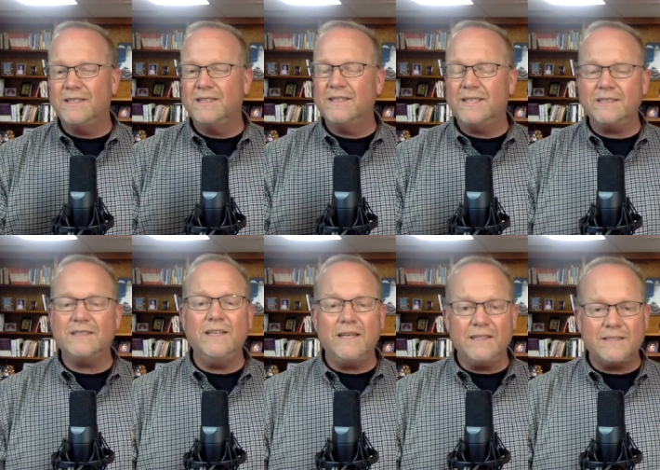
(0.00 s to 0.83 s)
that's
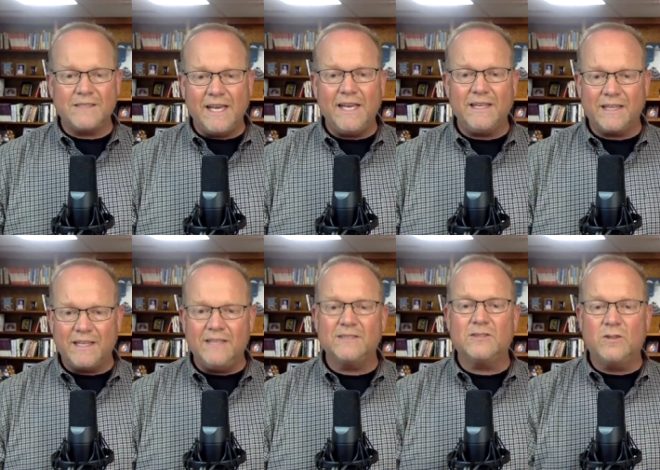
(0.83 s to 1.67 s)
not saying that
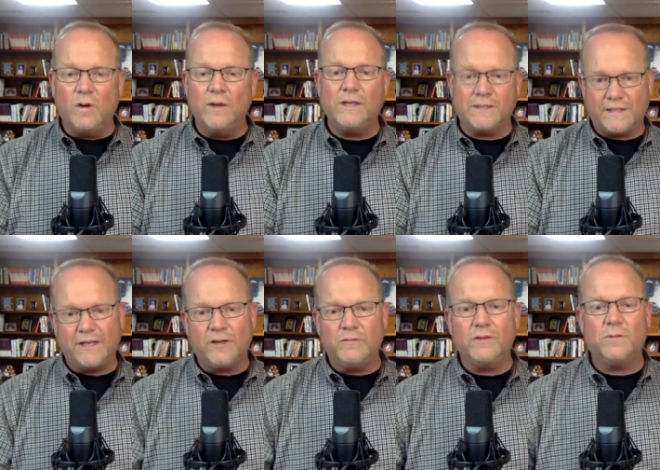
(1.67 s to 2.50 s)
he is going to take
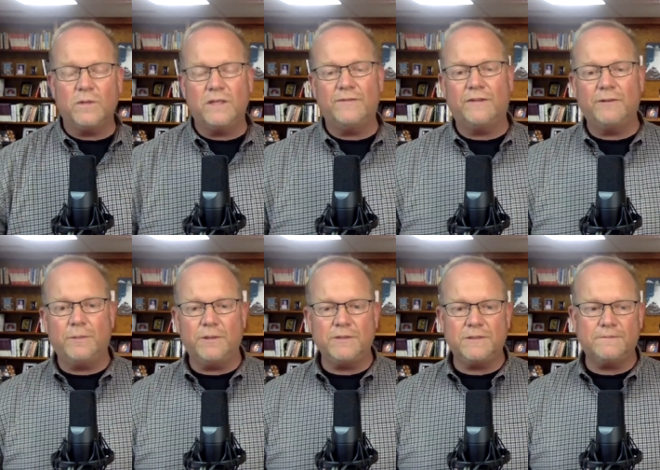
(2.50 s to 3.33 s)
over the will of every
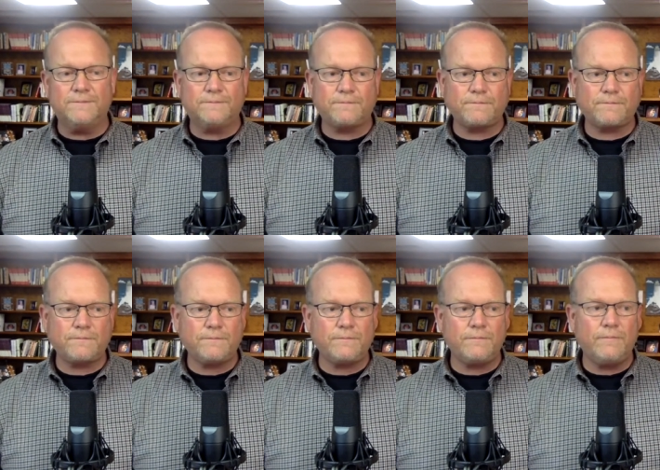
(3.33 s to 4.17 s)
person.
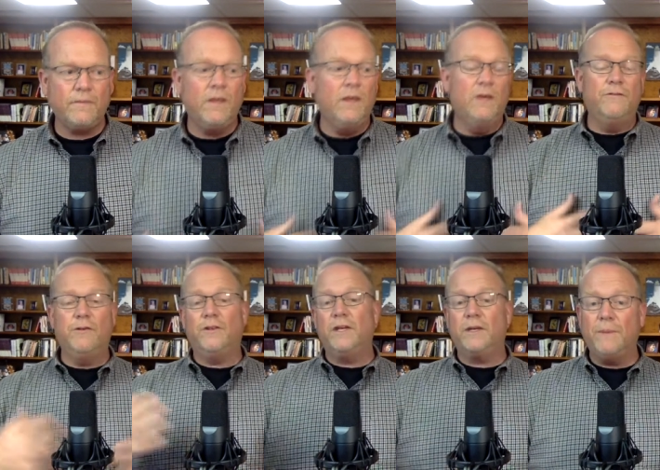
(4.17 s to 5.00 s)
If you
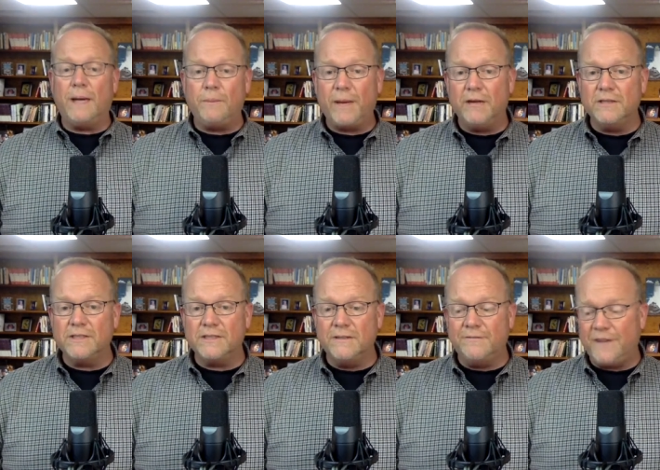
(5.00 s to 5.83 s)
think about parents
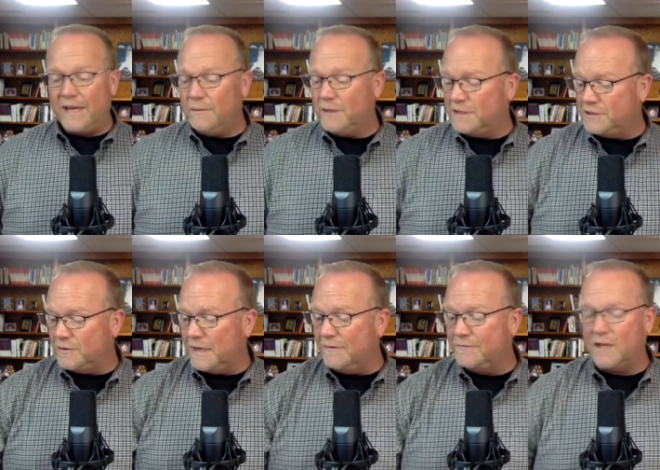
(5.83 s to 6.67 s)
in a family as you
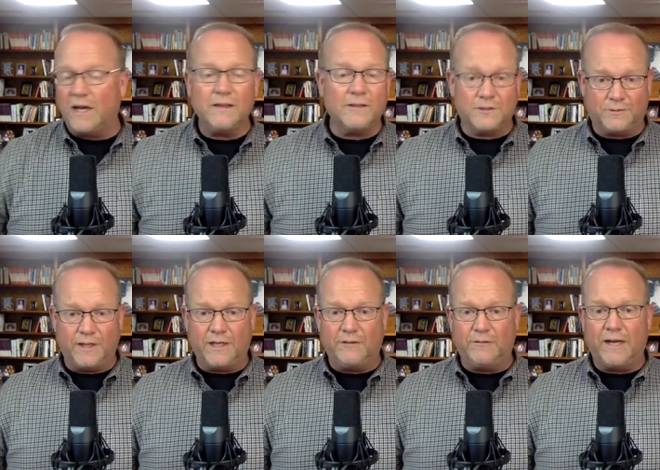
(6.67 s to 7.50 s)
have toddlers
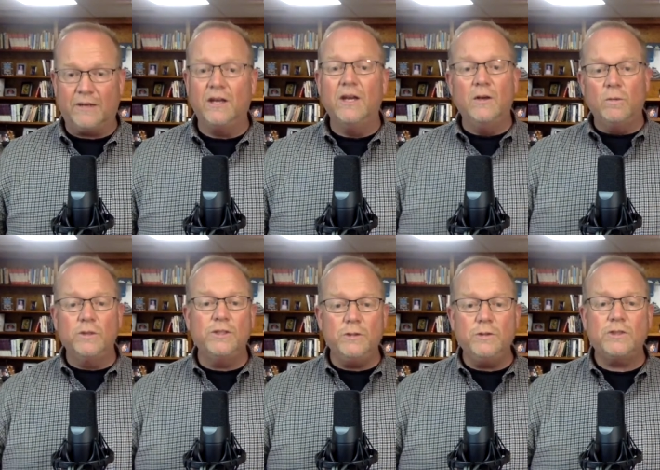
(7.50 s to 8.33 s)
running around, well,
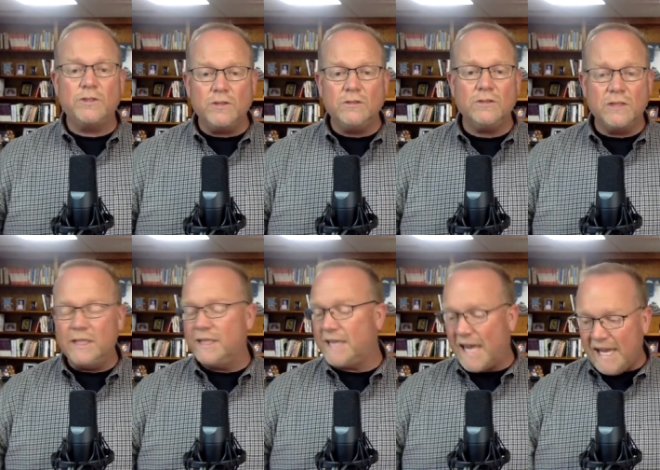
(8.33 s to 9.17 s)
you certainly
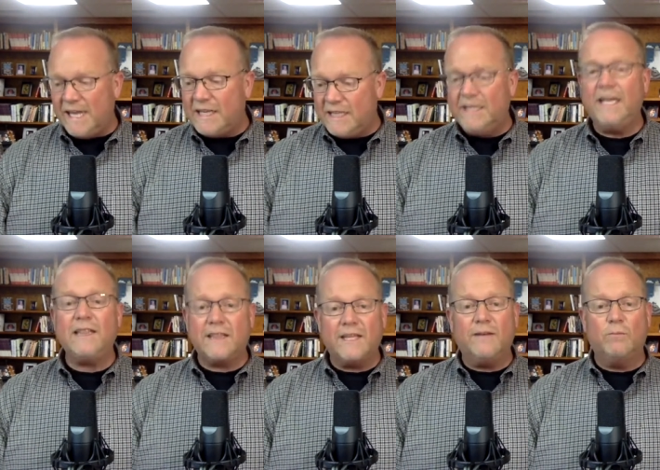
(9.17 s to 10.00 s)
can
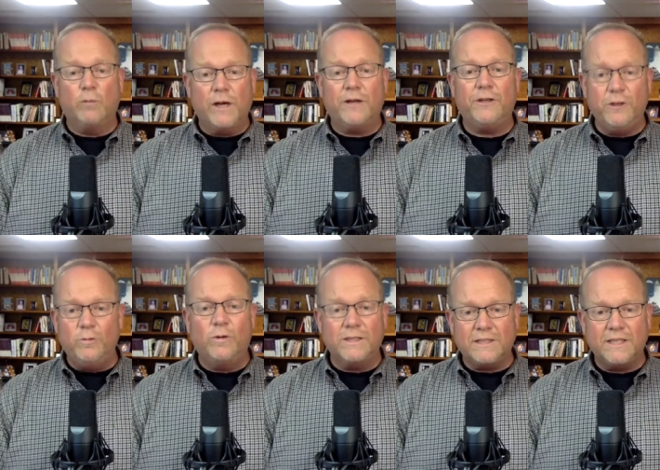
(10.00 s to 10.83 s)
get them where you
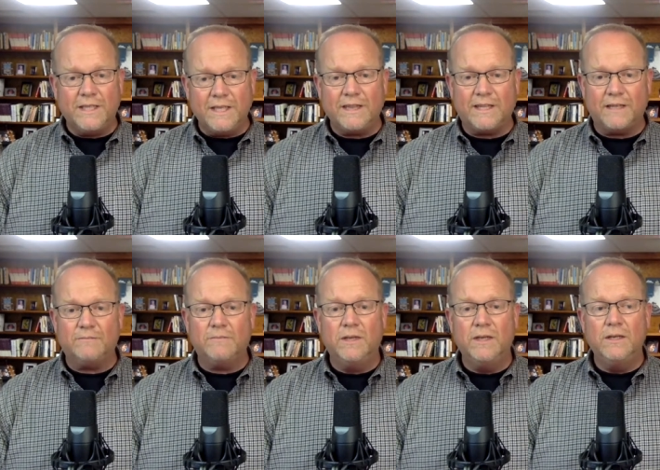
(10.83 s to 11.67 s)
want to get
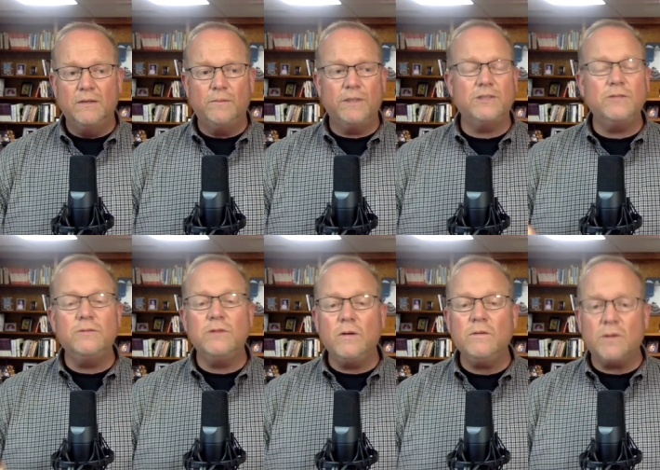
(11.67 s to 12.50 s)
them, but you
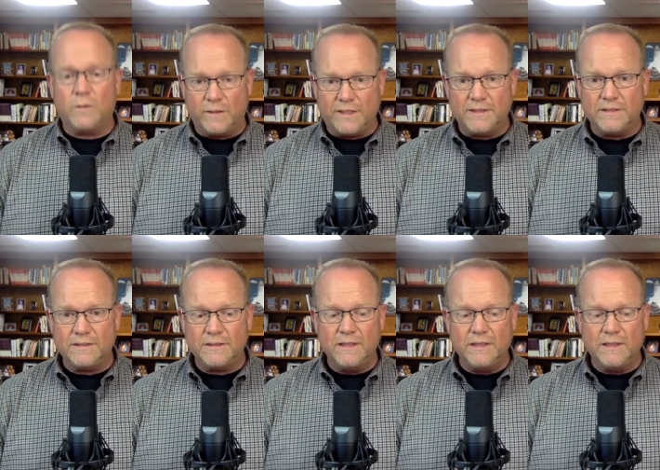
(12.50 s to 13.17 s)
don't always.